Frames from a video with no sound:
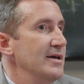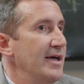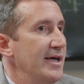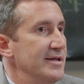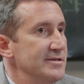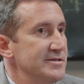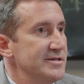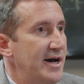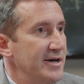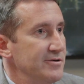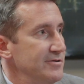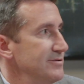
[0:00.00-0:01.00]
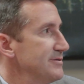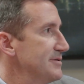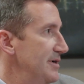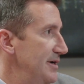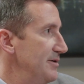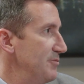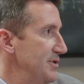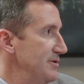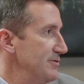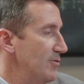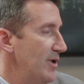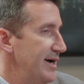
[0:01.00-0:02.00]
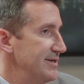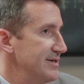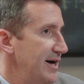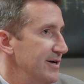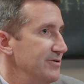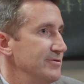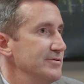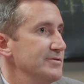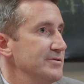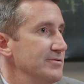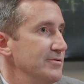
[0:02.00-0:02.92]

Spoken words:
and titles when you quiet titles,